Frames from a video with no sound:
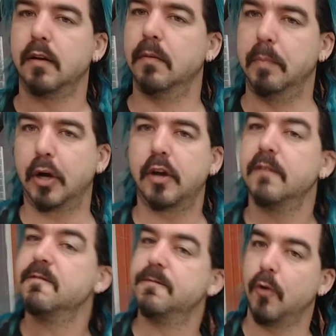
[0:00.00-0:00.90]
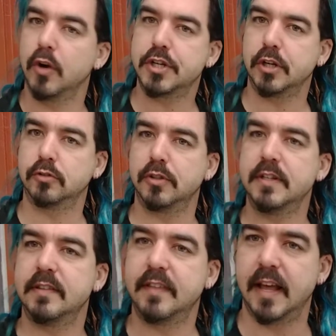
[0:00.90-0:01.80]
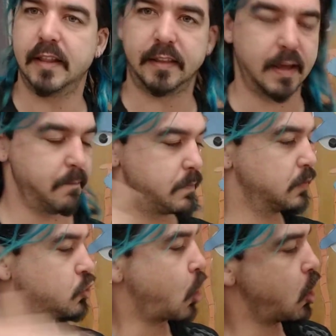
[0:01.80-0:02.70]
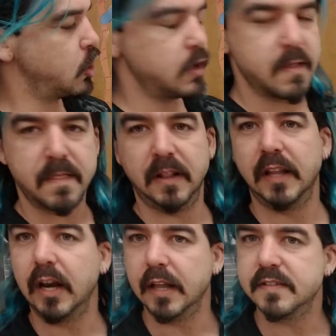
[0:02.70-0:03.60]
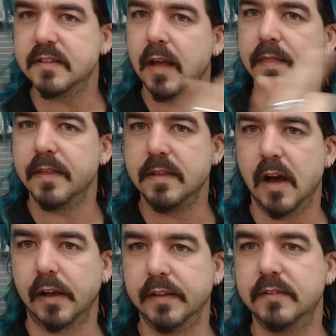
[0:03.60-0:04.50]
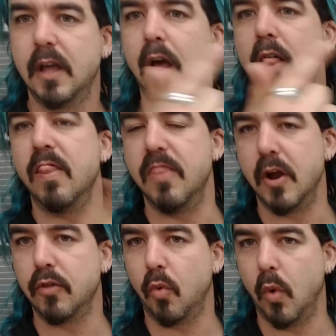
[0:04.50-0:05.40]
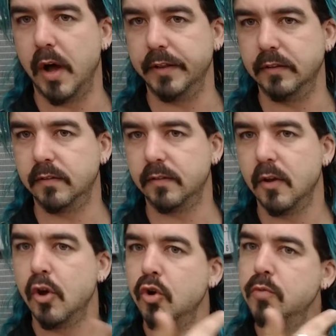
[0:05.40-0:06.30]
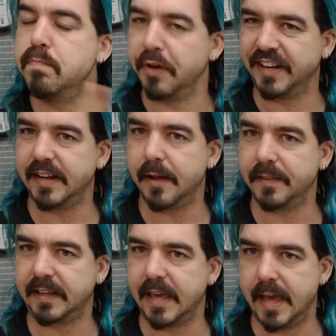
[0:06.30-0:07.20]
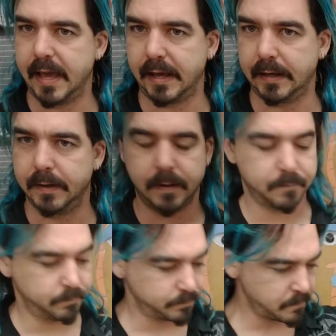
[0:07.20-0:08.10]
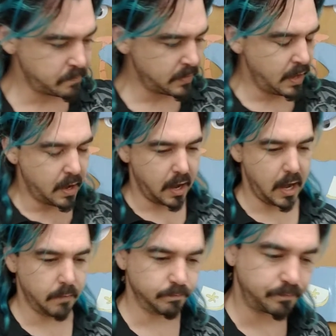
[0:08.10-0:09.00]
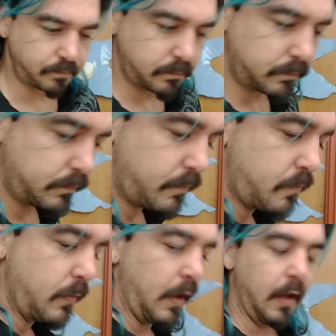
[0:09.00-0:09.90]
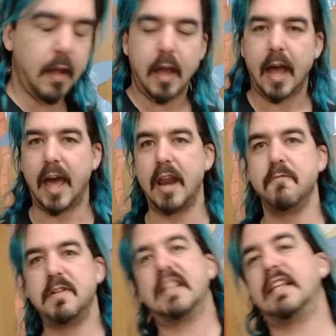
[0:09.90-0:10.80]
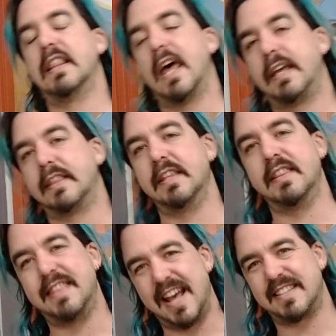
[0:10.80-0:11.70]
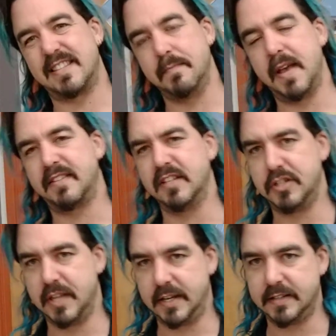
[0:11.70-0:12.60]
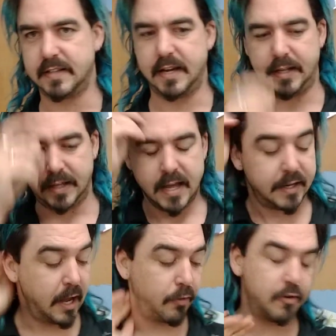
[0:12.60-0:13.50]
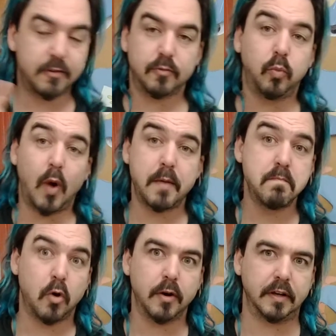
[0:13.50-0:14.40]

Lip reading: book for children, telling them the littlest, the youngest, they're the ones who bring down the king. And I really like that that's the message that he's sending. Now, there is one more